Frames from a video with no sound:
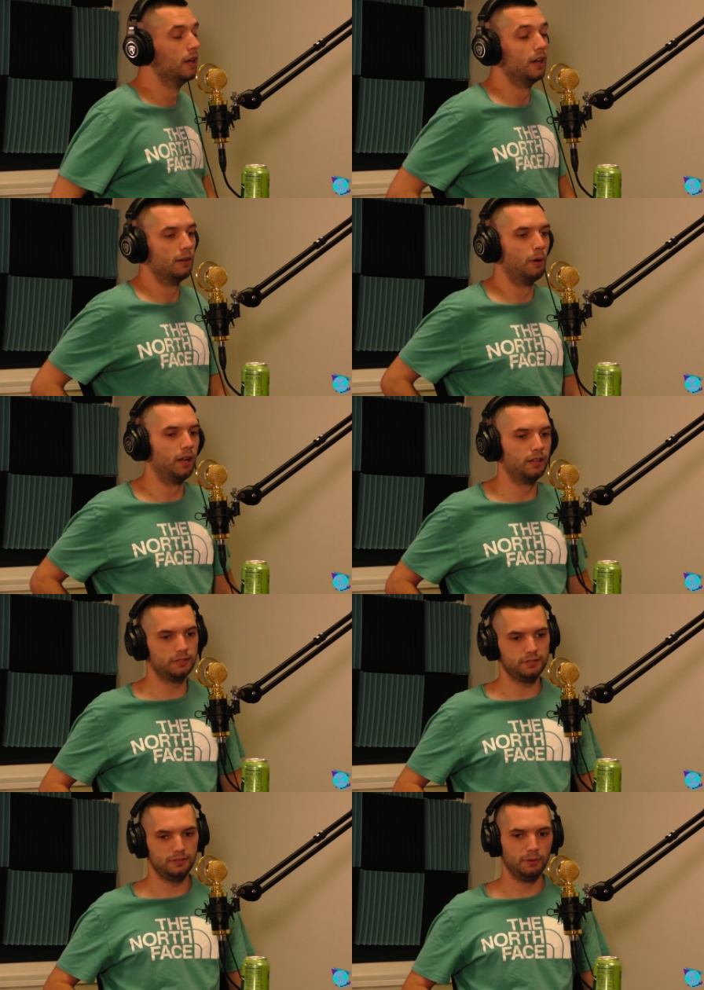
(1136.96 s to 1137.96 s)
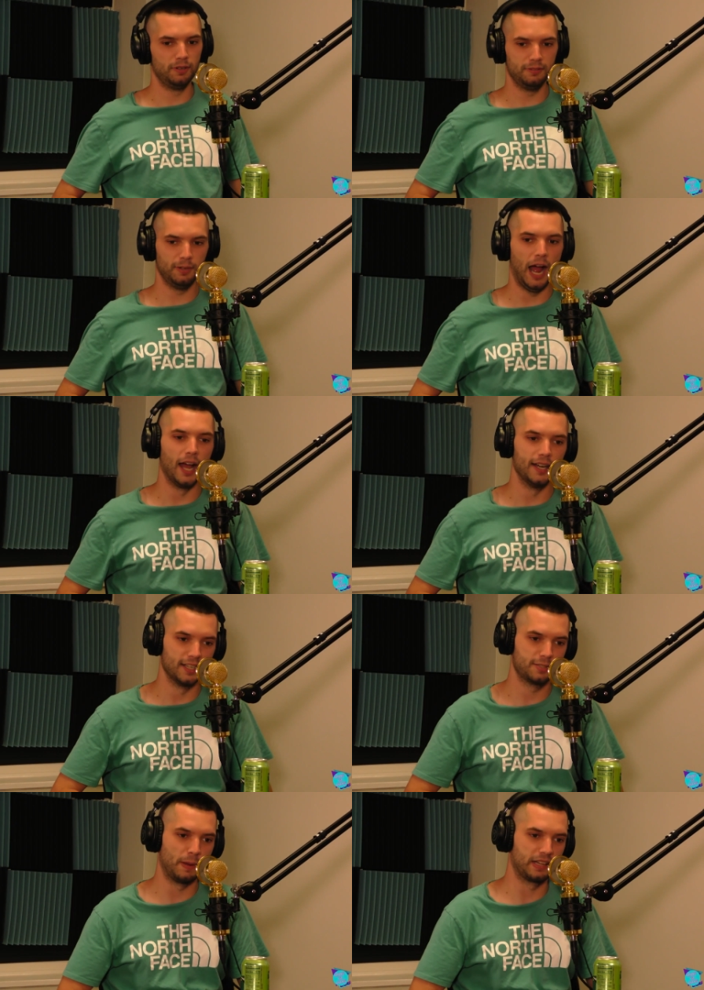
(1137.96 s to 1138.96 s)
Well, what I didn't
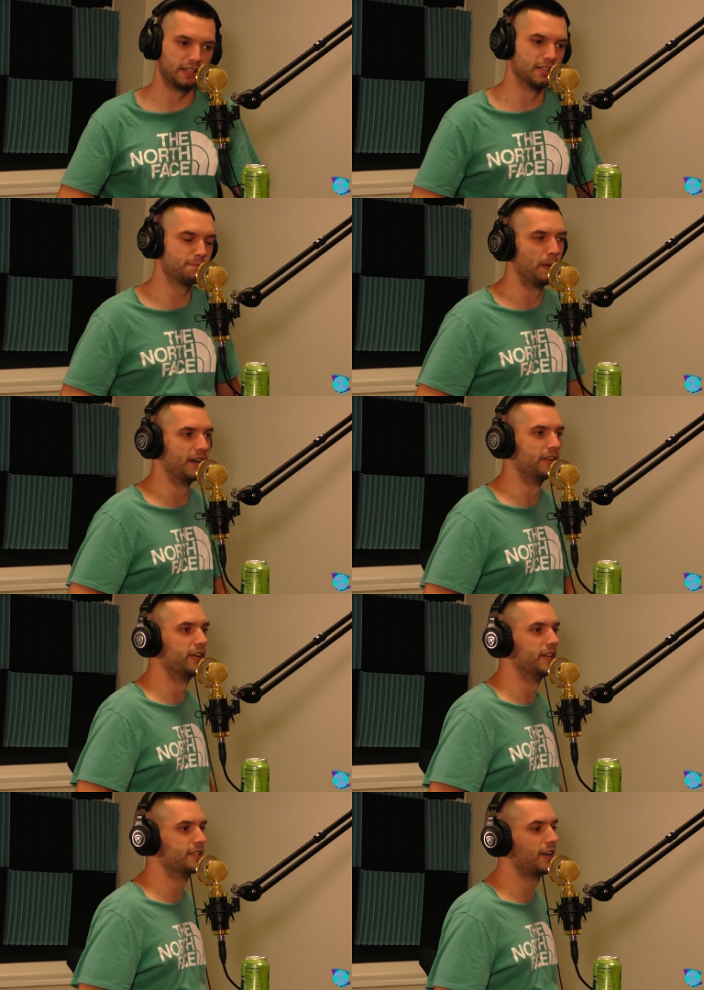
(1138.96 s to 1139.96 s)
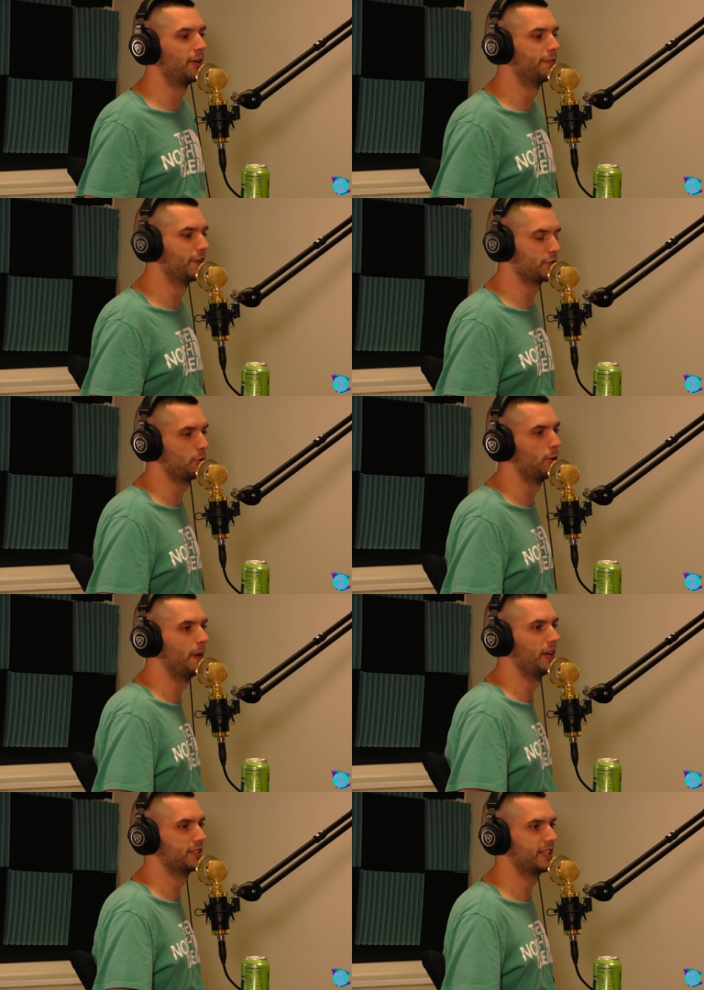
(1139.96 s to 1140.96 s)
expect of this bender is I would finish a whole
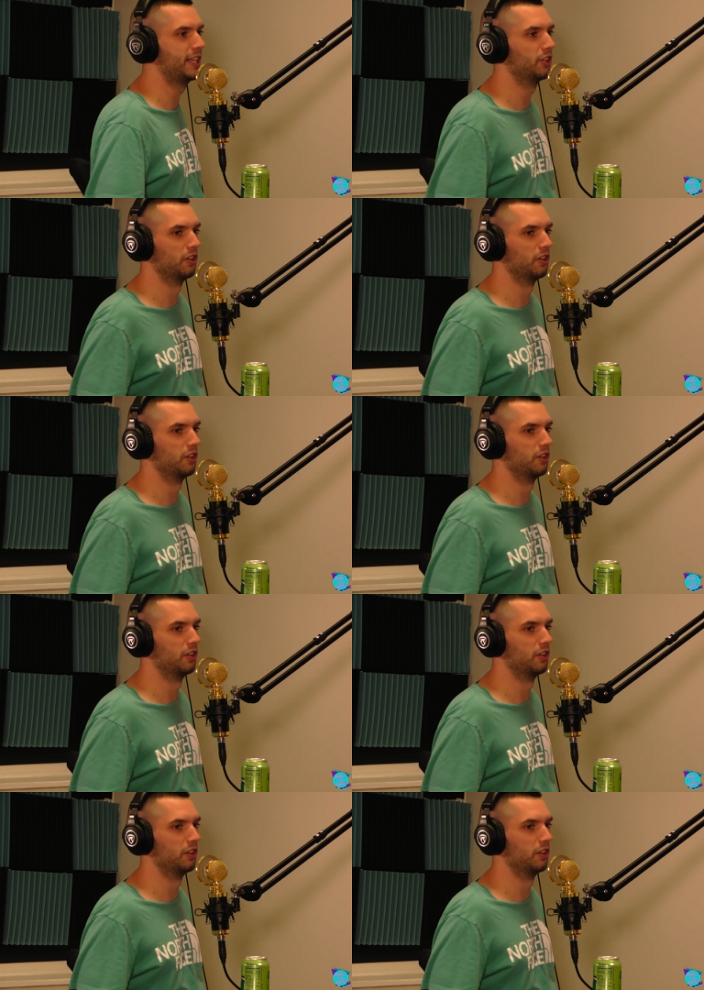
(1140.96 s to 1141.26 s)
bottle of tequila